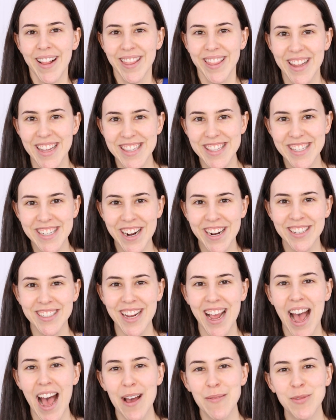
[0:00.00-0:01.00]
Let's
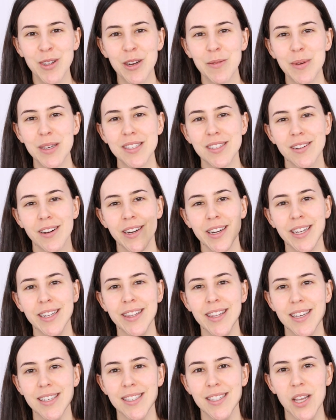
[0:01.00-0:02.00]
start. I'm going to be
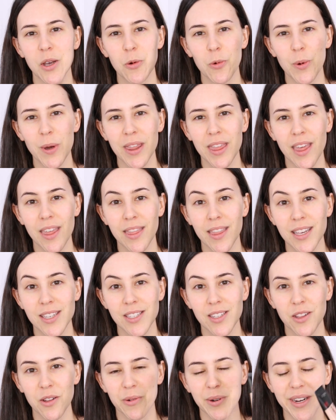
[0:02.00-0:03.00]
starting this with
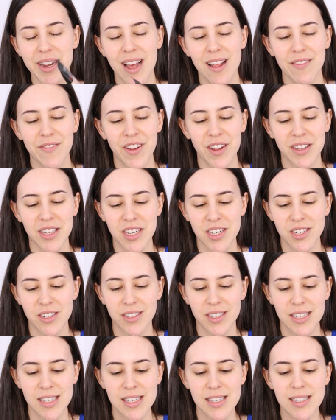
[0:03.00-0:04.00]
this L'Oreal
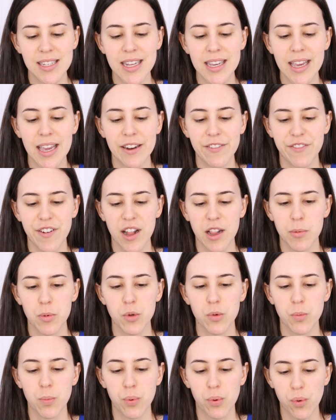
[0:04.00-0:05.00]
foundation. This is the
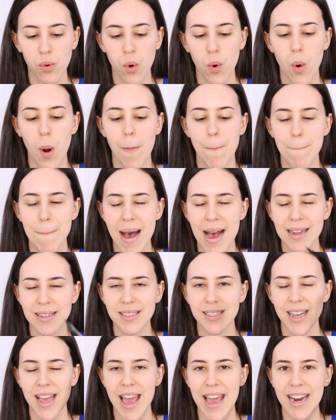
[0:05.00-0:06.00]
Infallible Pro
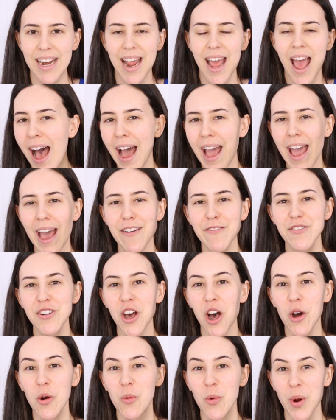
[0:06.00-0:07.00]
Matte and I have
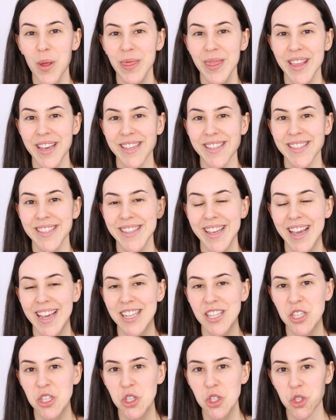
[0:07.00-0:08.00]
not worn this
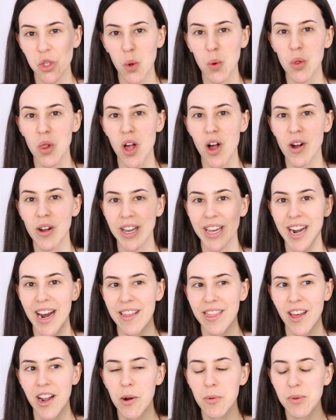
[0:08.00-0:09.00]
in so long and
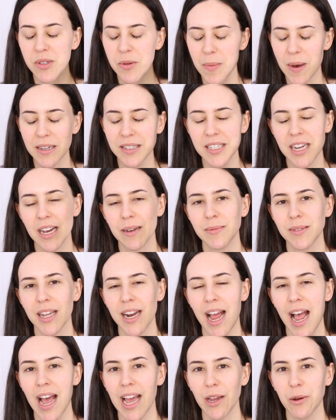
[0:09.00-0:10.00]
I thought it was about time
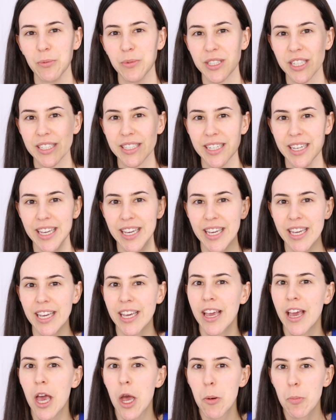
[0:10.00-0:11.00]
that I did a
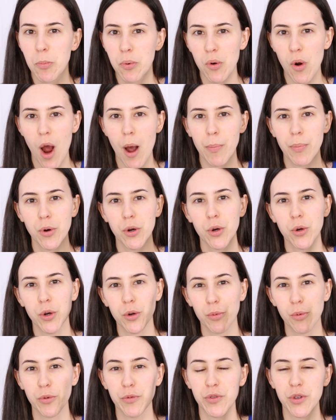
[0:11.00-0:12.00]
proper
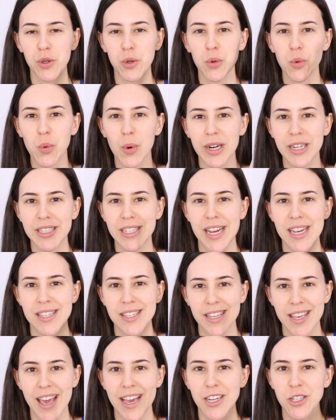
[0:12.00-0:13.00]
review wear
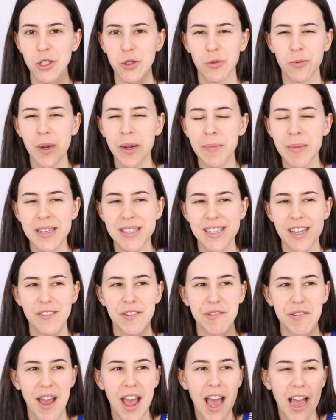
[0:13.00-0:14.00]
test again to remind myself
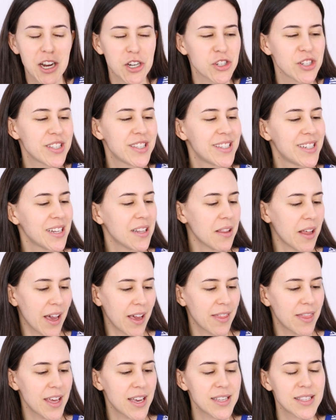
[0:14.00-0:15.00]
if I actually still
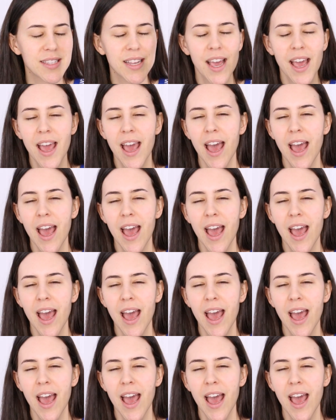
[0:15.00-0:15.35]
like this.